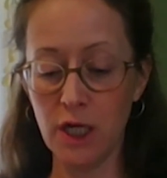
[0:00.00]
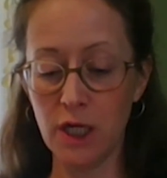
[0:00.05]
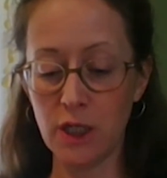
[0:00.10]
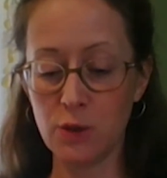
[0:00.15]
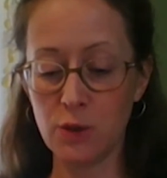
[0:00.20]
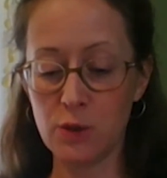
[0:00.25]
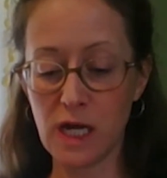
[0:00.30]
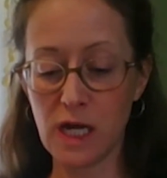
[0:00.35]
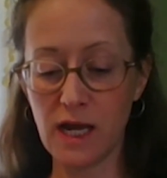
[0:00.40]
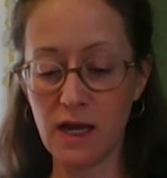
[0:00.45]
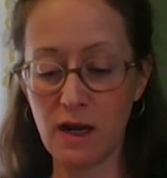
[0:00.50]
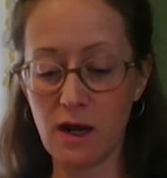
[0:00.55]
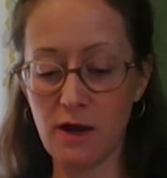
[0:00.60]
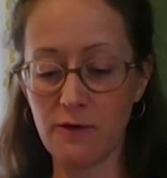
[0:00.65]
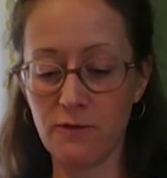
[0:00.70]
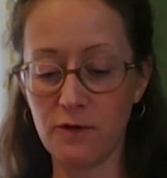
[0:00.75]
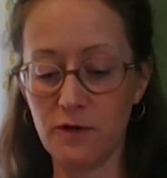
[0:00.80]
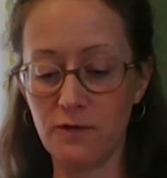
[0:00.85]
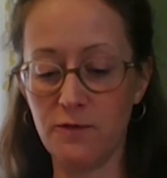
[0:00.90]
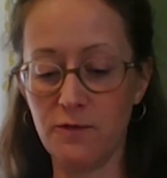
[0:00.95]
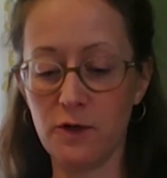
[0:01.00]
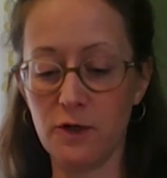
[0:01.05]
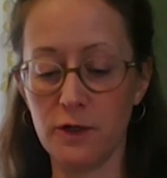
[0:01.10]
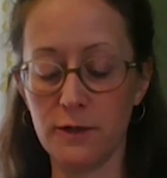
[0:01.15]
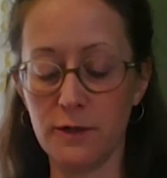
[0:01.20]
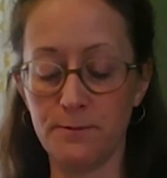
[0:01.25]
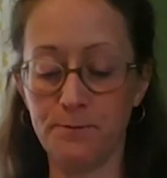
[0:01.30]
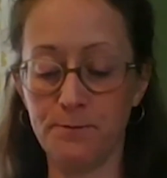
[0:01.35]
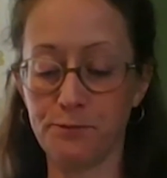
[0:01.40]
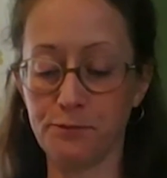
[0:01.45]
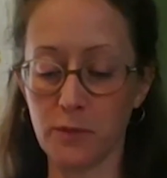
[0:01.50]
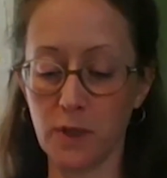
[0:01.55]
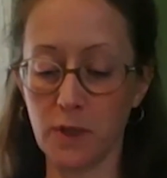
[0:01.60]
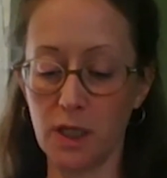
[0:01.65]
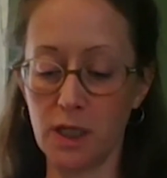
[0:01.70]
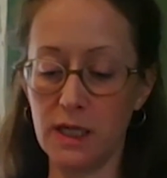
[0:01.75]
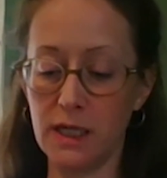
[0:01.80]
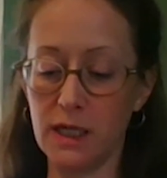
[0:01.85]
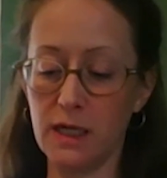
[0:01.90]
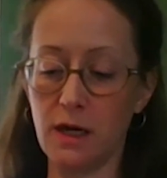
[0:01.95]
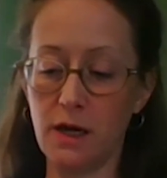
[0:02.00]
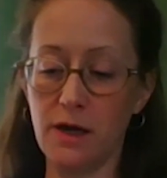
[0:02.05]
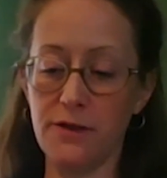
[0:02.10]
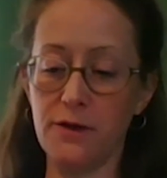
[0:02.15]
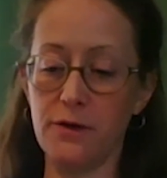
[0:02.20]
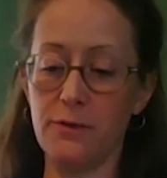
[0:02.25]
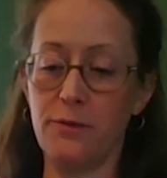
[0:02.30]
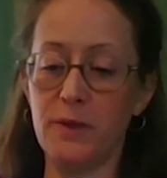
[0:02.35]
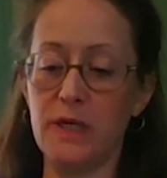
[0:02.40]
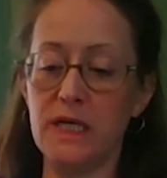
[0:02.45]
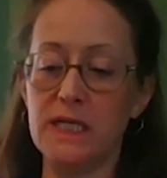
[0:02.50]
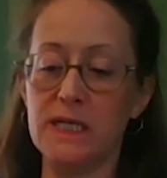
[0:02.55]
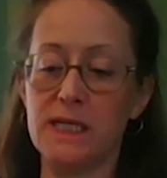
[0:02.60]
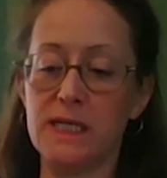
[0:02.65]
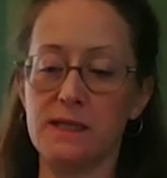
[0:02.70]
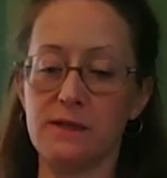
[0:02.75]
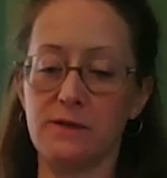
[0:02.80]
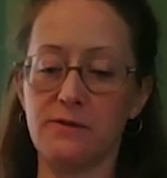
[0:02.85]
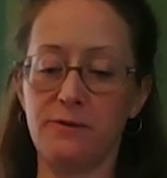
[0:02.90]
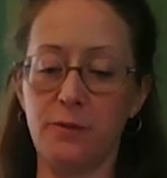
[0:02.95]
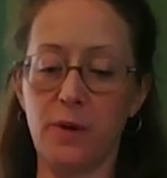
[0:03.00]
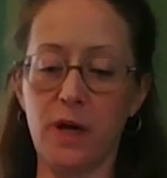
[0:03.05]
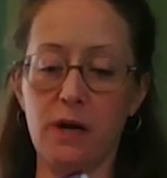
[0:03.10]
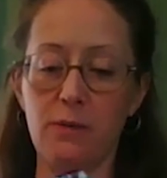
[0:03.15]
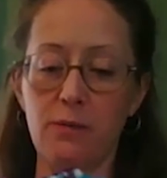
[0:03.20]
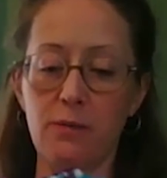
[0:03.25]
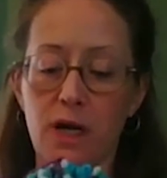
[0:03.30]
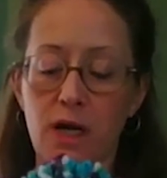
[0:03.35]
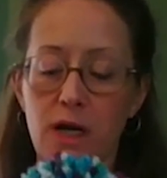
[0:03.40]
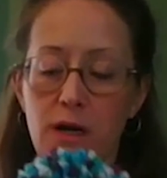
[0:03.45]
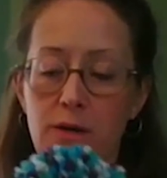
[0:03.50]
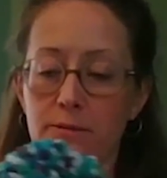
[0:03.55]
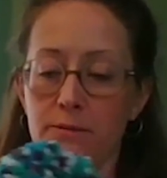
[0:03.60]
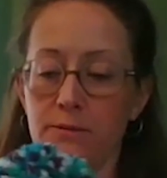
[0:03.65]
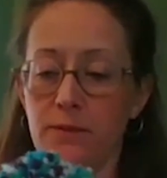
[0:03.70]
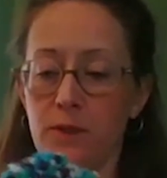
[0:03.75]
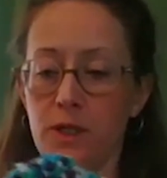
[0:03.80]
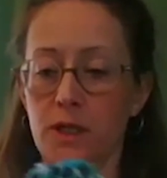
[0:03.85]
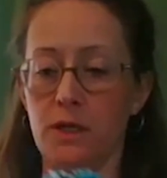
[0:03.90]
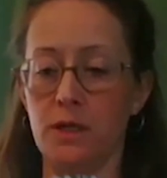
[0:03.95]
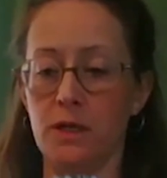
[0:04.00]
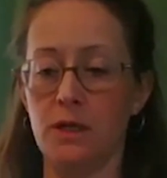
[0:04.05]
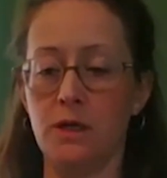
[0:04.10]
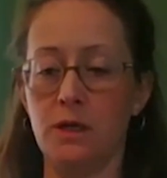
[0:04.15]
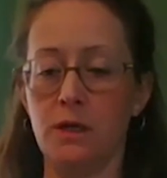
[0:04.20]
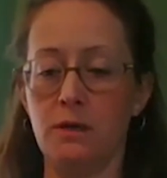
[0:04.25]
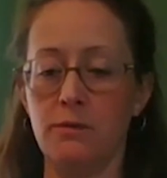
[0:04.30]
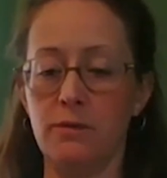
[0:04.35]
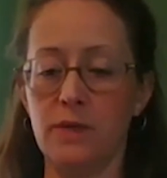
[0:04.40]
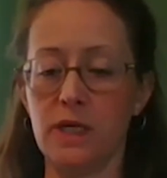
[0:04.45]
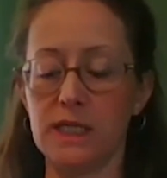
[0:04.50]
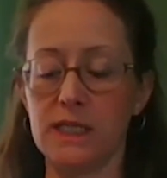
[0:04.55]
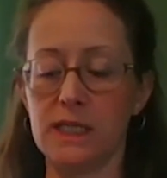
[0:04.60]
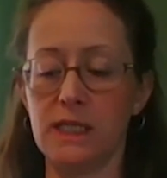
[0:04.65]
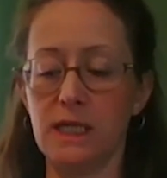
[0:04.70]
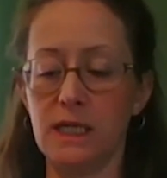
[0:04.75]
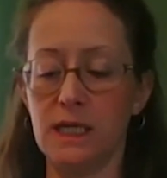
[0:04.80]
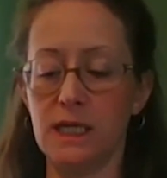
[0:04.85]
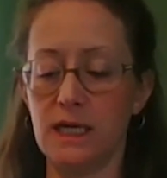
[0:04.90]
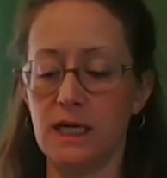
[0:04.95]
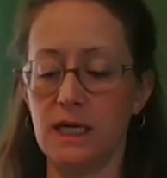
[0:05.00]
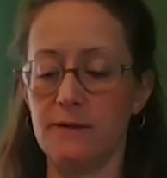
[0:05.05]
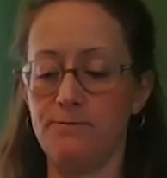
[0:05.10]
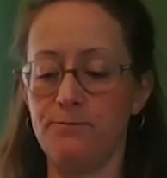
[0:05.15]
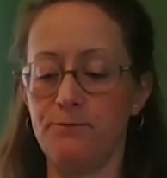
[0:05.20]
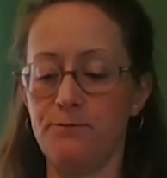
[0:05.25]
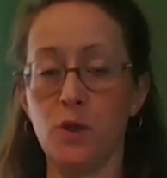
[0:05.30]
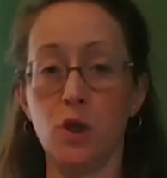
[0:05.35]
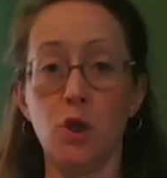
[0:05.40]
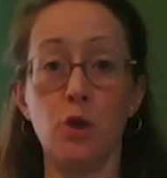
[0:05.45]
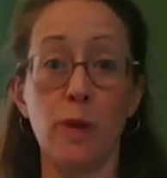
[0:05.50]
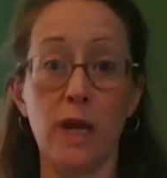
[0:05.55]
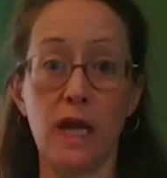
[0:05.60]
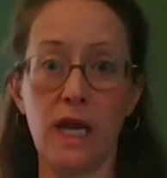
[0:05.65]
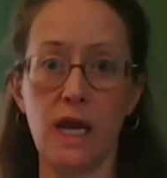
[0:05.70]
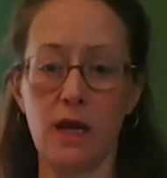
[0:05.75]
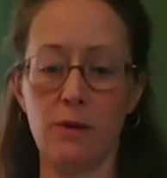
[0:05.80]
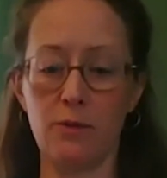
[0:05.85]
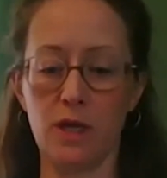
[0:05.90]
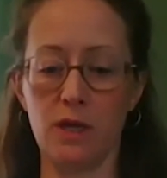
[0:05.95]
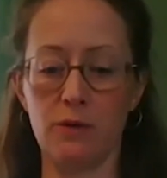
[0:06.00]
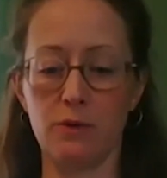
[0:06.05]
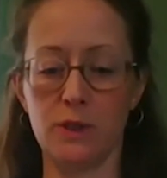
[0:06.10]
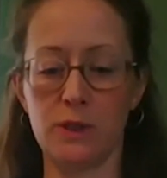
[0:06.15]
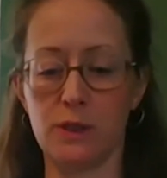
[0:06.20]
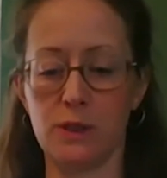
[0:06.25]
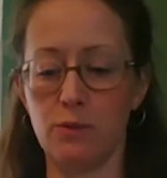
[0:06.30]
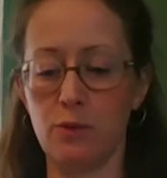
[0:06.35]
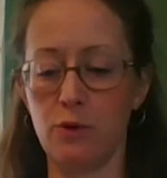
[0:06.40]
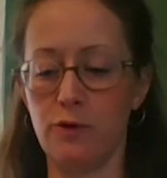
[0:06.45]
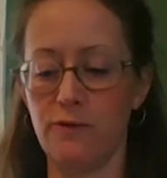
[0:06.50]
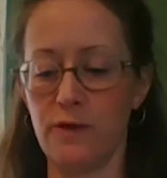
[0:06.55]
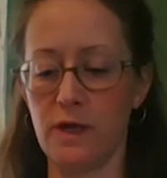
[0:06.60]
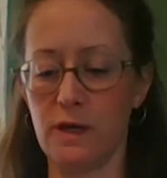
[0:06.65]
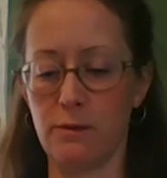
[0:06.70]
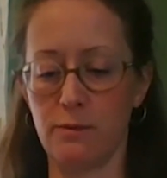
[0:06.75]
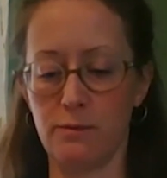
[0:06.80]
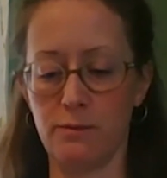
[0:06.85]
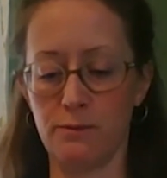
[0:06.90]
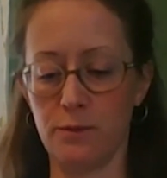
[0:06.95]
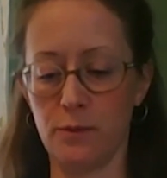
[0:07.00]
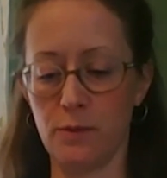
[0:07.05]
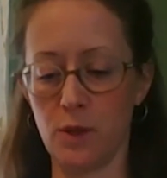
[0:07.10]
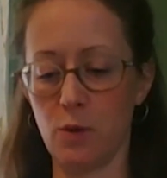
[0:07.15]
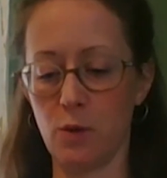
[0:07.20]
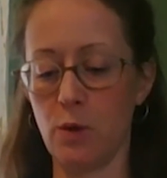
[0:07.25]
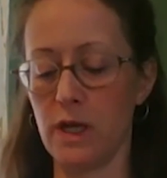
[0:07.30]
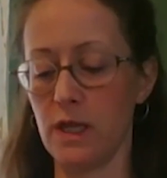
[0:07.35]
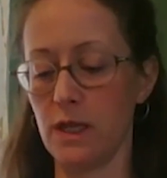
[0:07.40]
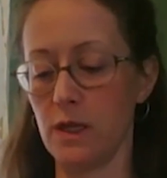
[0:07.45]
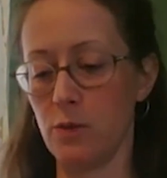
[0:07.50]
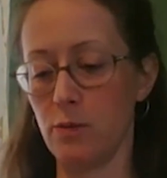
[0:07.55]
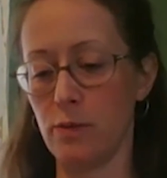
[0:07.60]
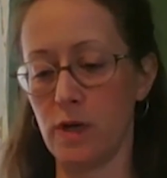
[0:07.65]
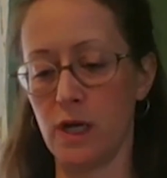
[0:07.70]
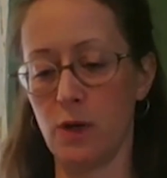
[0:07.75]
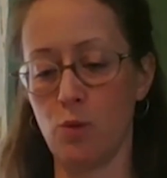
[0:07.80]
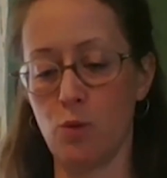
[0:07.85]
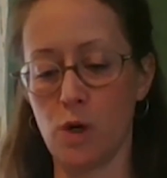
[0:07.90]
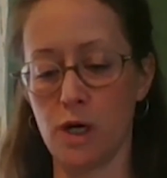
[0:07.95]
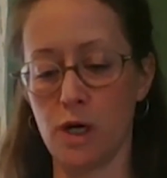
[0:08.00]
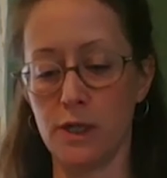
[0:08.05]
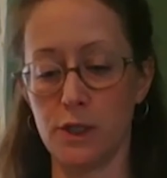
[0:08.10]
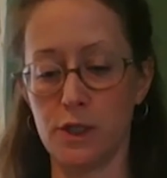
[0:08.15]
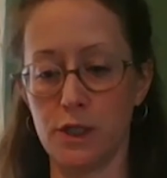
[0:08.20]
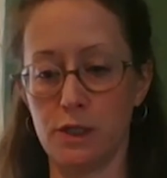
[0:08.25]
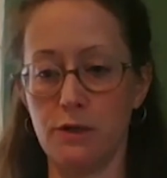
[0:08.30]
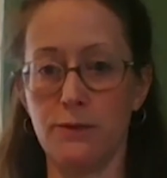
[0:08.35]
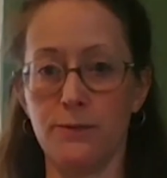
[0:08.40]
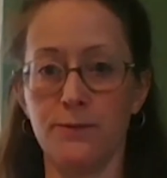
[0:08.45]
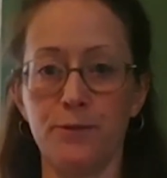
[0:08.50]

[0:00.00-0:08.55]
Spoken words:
you tie it off. And if you're getting other pieces of pom-pom mixed in, you may not be able to move them the way that you might want to.